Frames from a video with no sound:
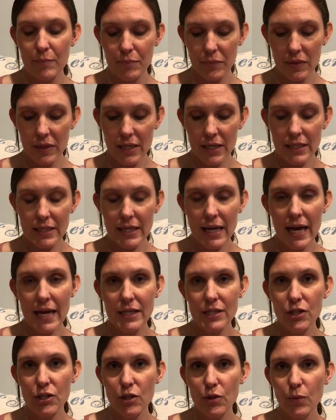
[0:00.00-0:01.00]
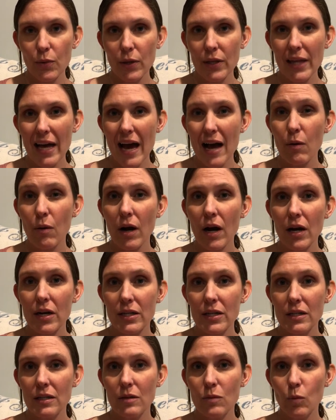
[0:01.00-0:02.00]
This has to do with how
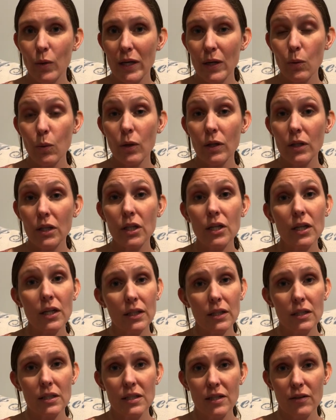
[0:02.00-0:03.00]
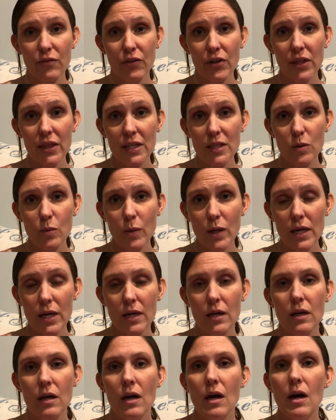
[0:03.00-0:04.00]
our week will look a little different this
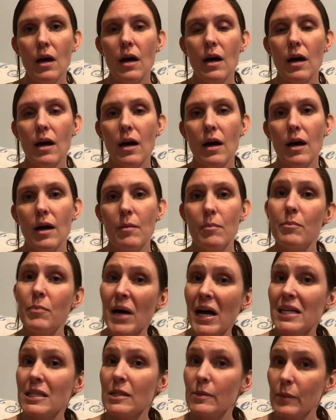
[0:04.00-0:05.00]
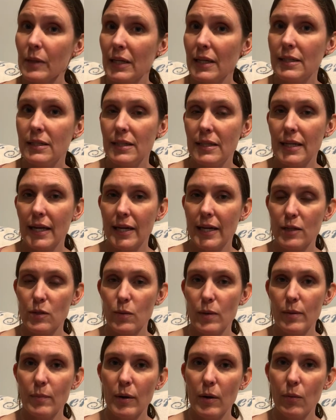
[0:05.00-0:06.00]
week, possibly into next
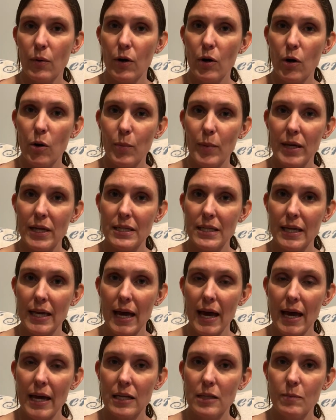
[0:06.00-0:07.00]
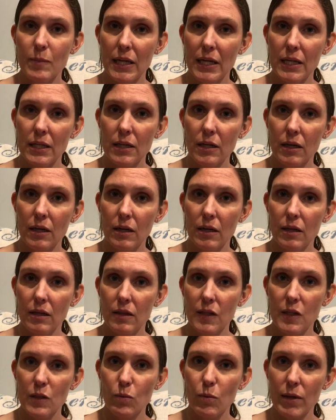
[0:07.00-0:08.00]
week, but we're hoping to get as many done
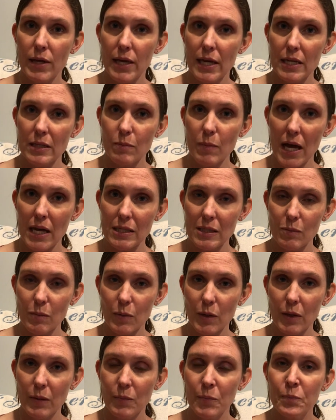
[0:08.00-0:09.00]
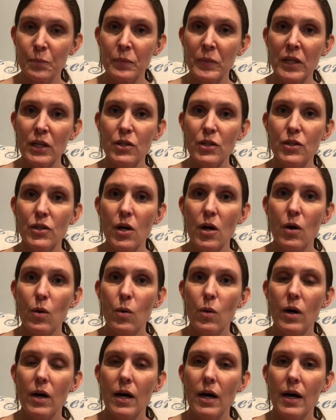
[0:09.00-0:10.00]
this week as possible.
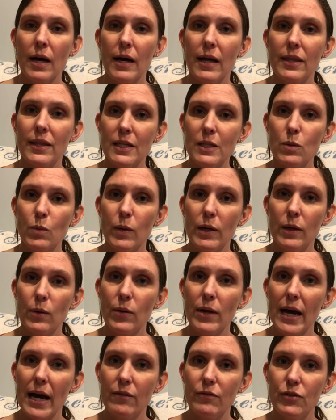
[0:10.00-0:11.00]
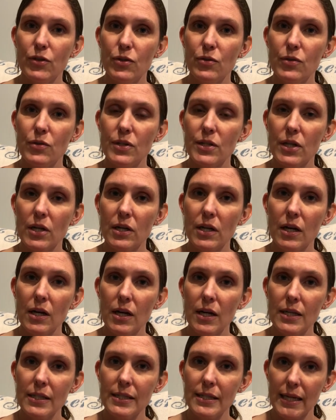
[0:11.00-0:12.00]
So this week we have to start
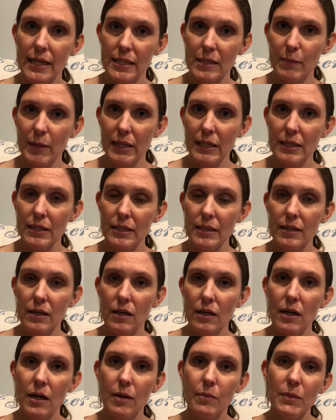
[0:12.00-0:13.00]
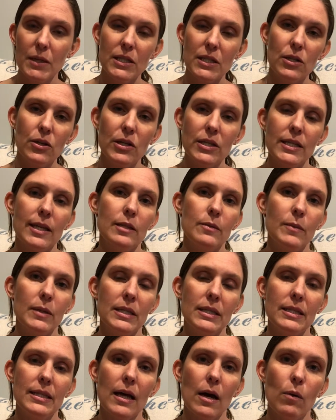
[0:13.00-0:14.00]
assessments. These are
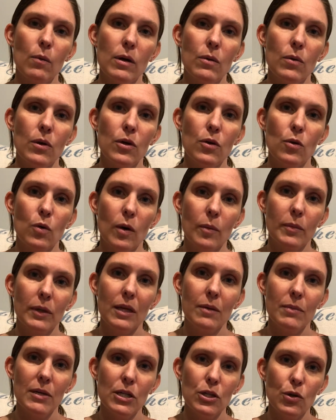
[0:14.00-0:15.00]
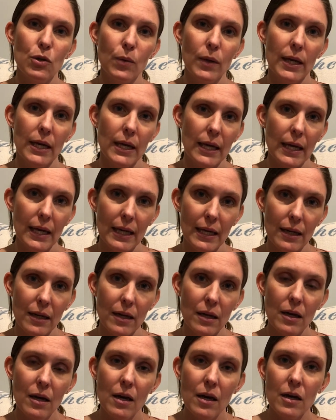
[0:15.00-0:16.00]
assessments that we would normally be doing in
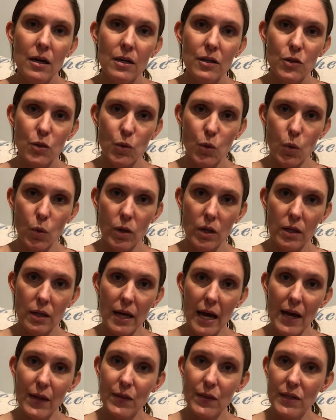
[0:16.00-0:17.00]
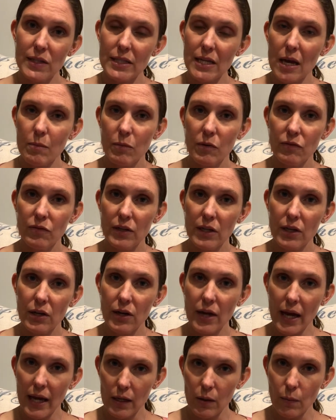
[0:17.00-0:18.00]
school at this time of year
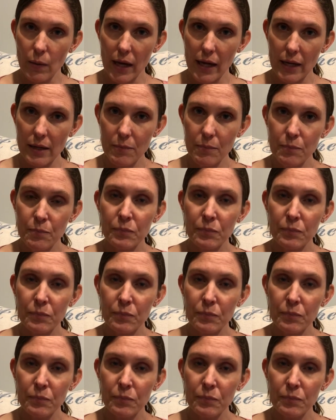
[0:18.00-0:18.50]
anyway.